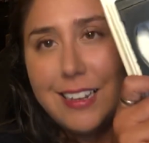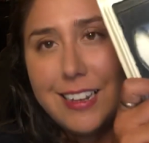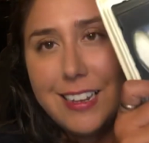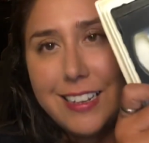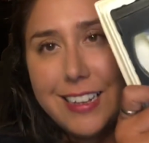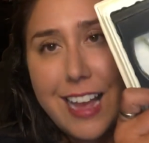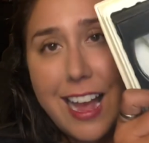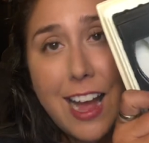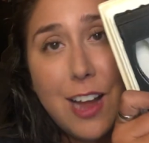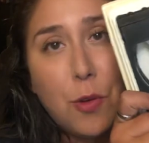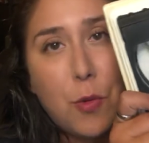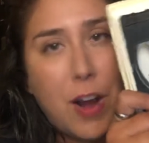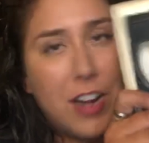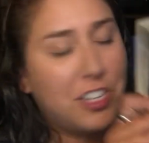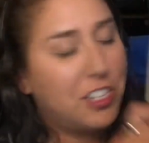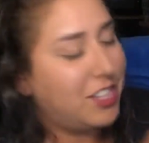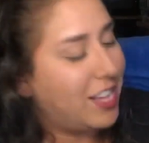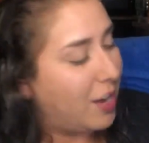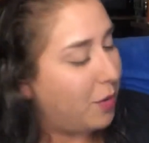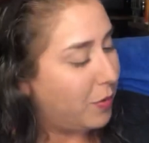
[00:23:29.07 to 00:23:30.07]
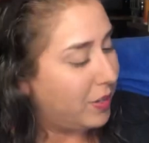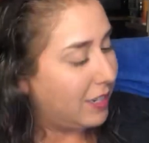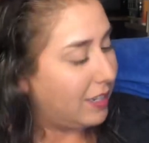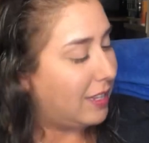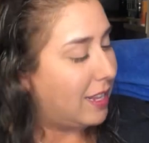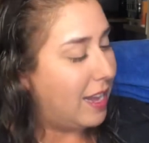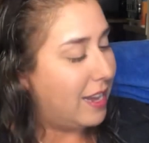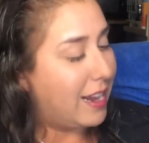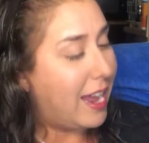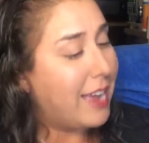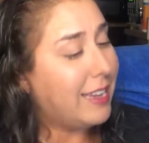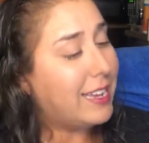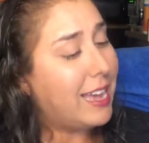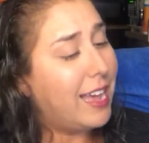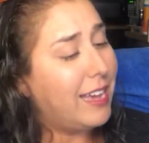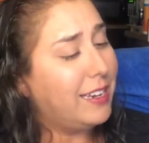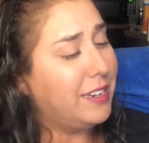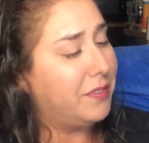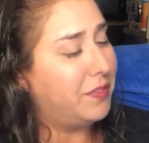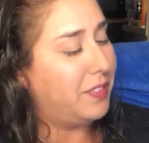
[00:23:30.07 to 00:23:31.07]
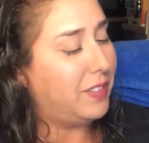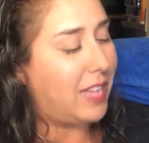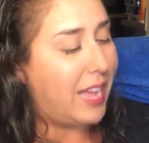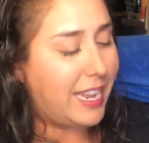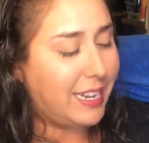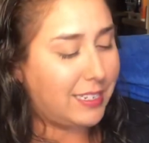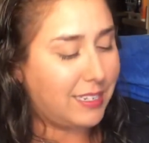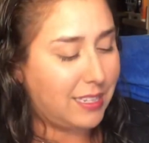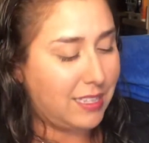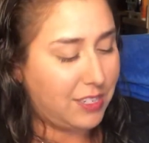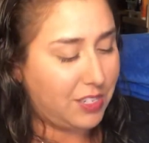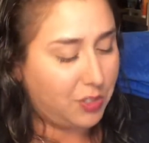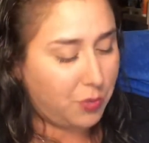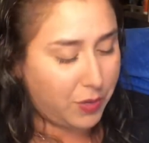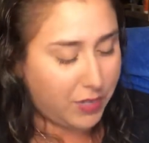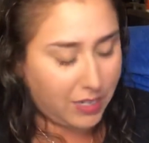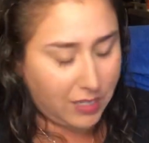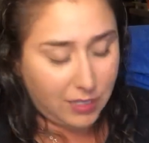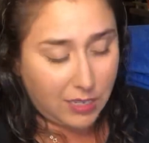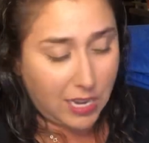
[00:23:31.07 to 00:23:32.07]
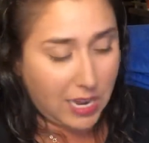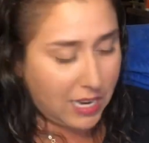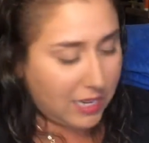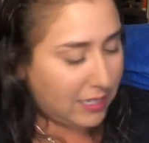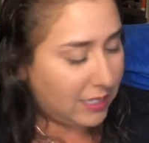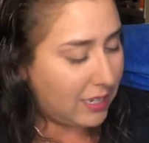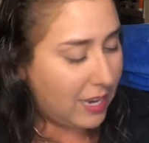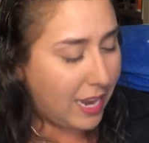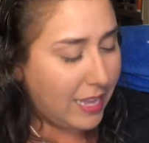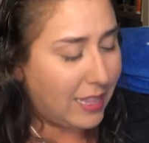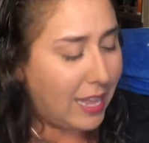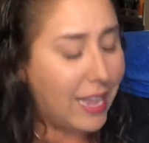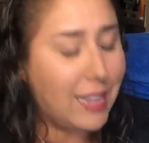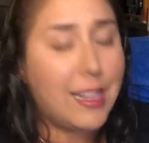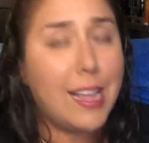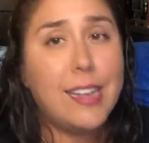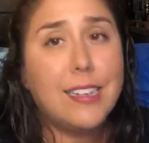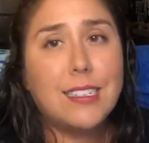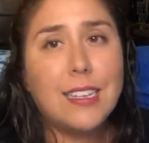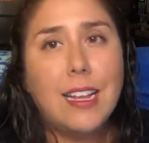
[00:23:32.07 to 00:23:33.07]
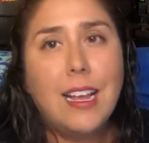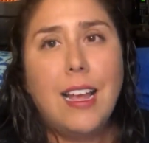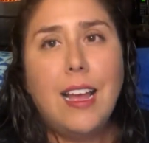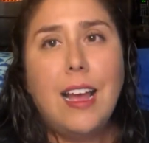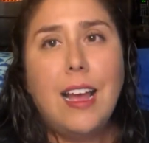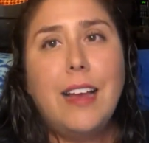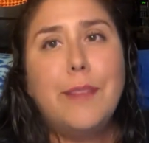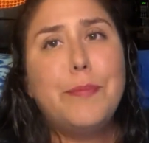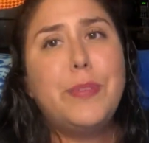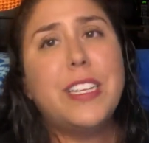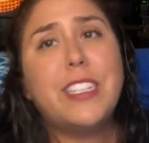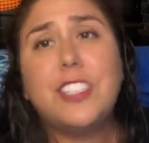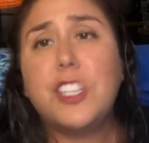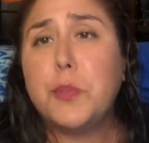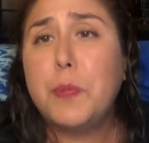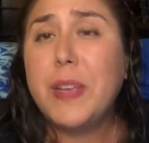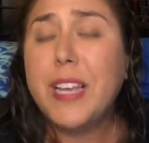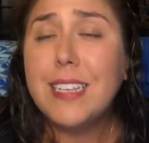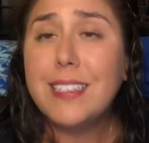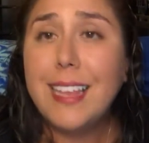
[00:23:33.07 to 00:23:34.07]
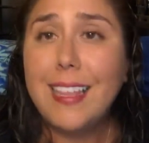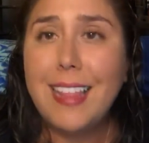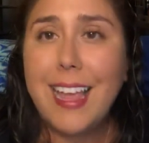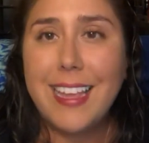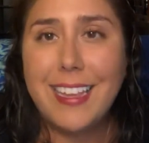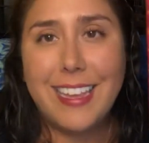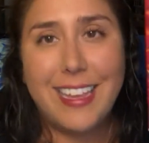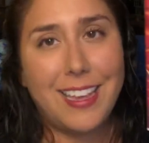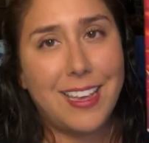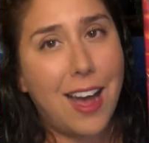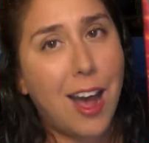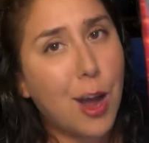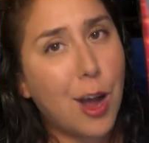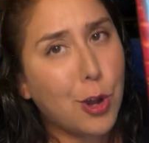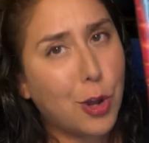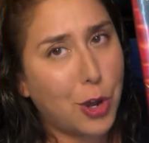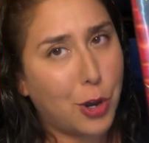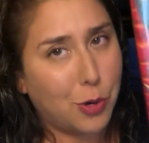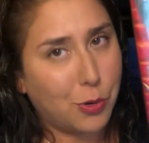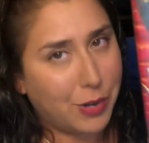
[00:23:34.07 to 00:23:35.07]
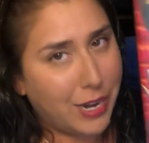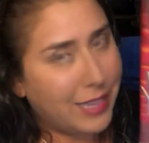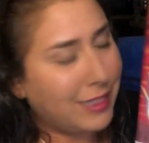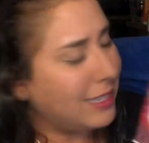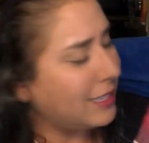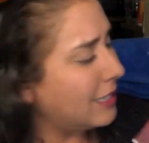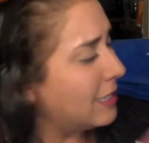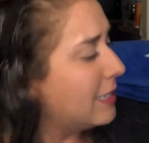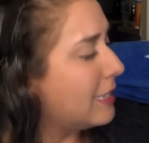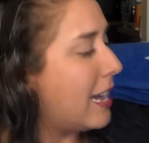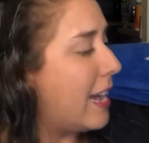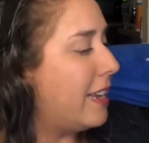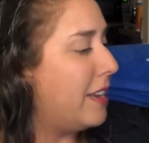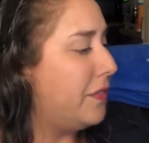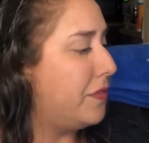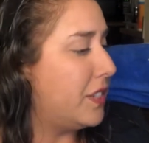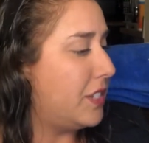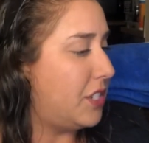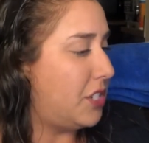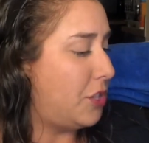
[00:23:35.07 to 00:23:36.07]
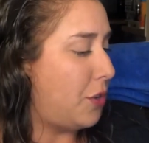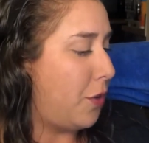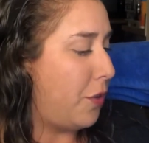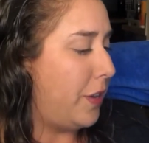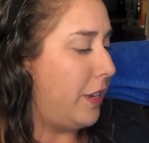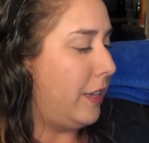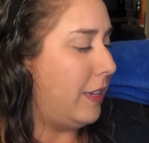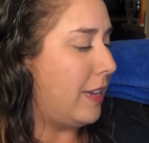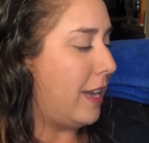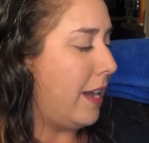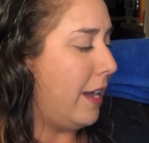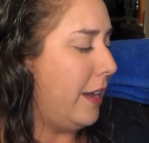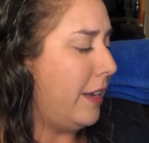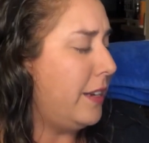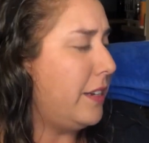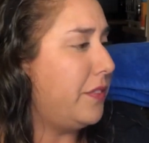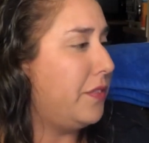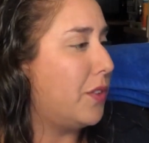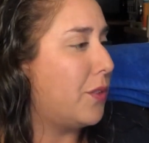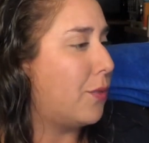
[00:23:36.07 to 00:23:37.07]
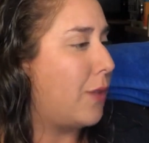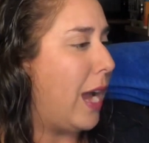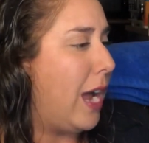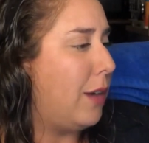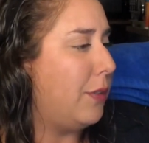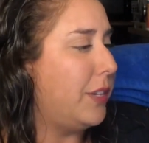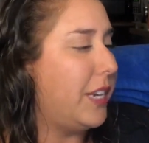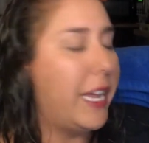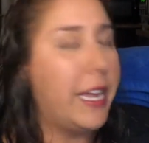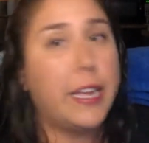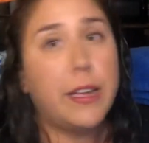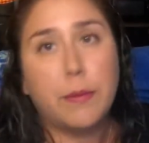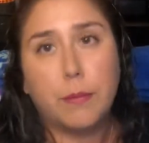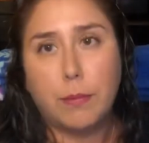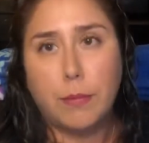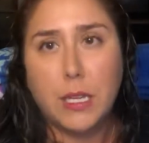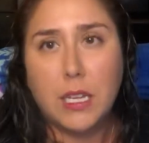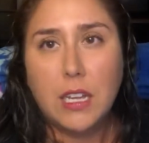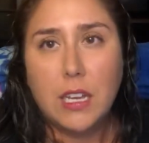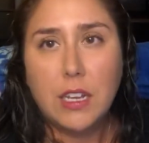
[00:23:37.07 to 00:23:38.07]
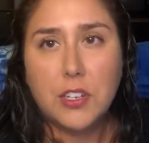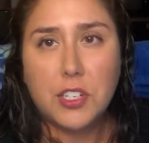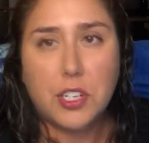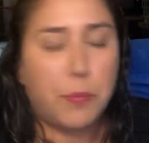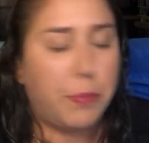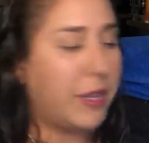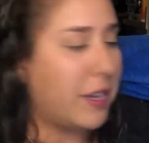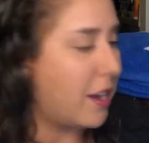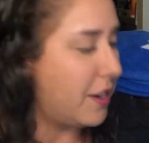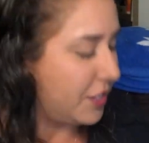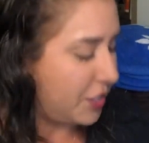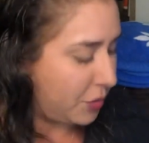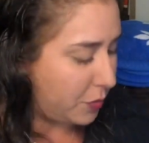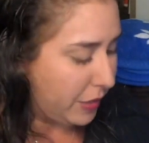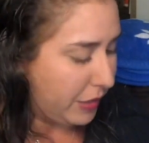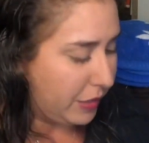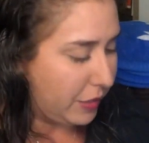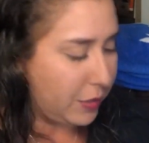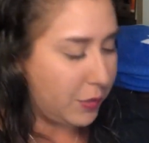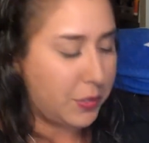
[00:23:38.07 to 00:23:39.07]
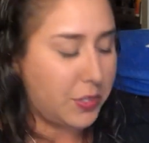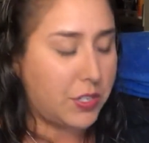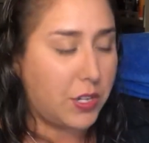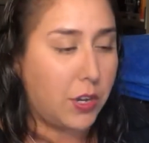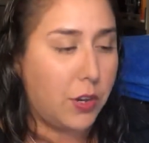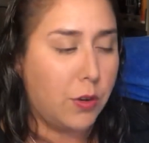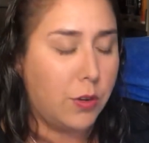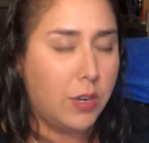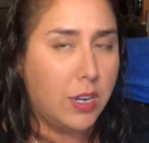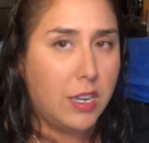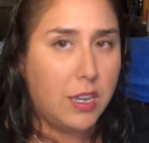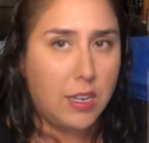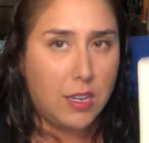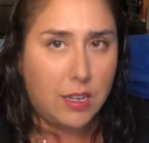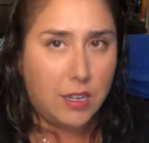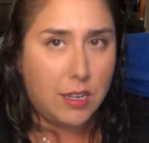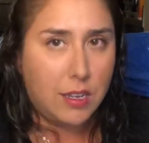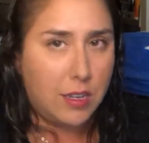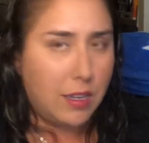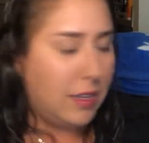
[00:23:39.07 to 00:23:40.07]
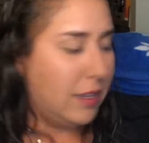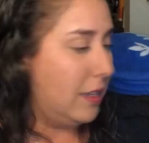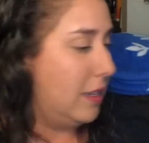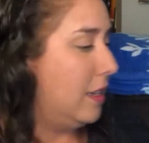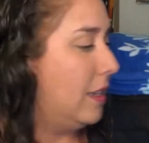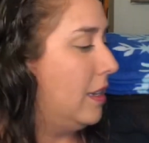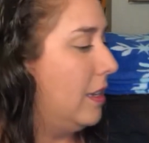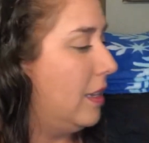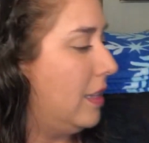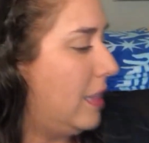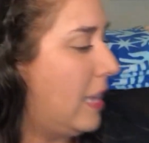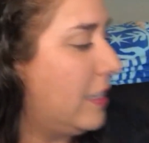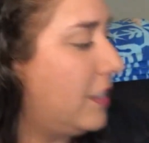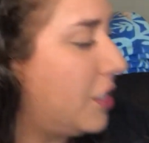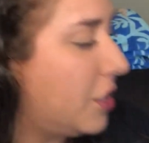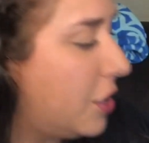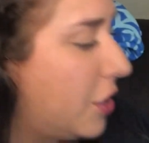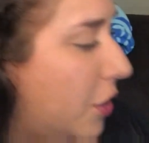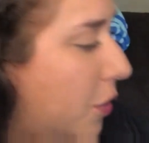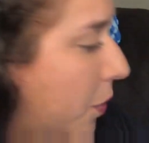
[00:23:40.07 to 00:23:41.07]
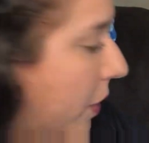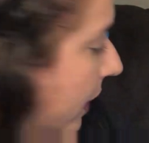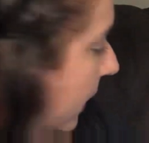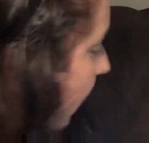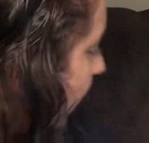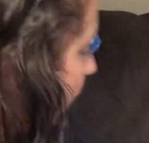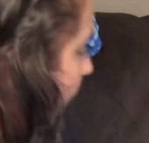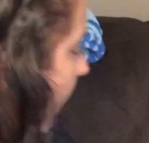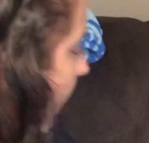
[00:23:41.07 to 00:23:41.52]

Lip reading: Yeah, I watched that one a lot. I kind of liked this one a lot. I liked, just because I like Iago, and this is kind of a story kind of around him, to be honest with you. So that's a good one.